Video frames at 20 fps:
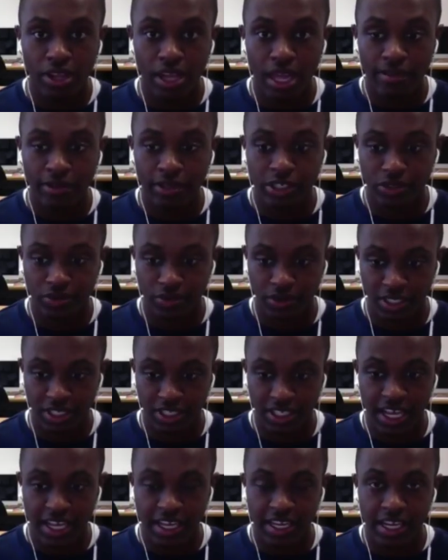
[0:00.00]
Uploading
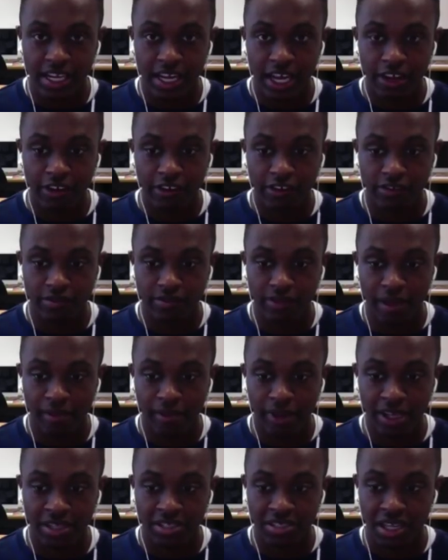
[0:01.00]
images was a technique I
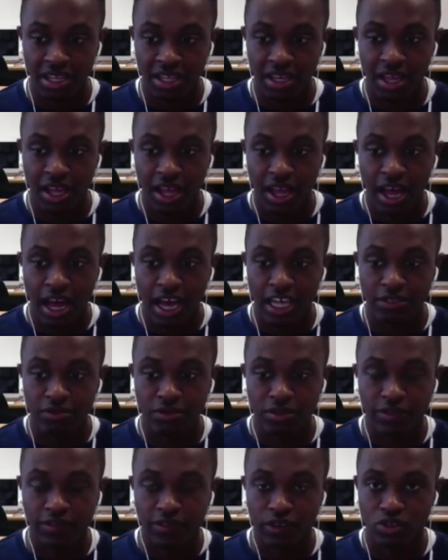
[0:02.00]
used for my magazine,
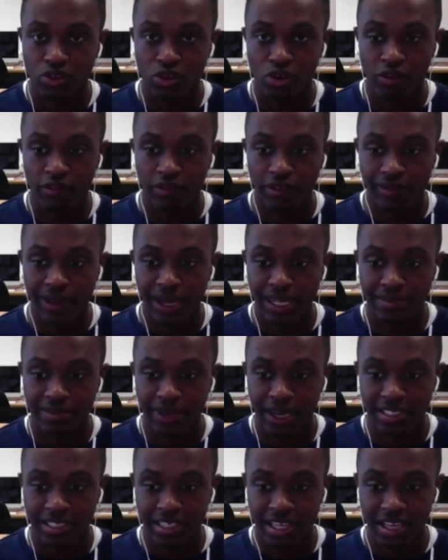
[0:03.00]
as it was a
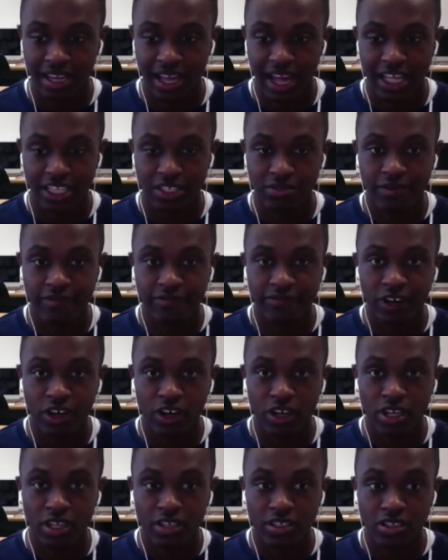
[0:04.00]
photography-based magazine and I had
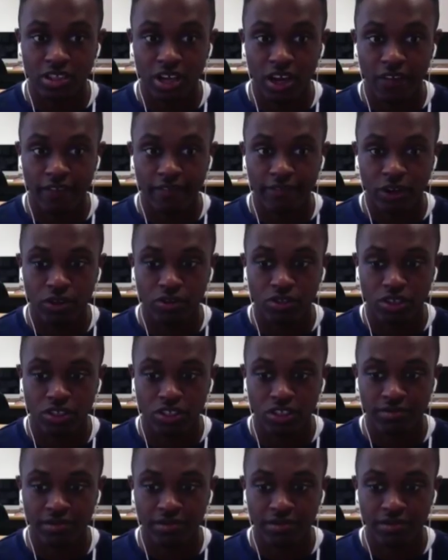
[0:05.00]
to insert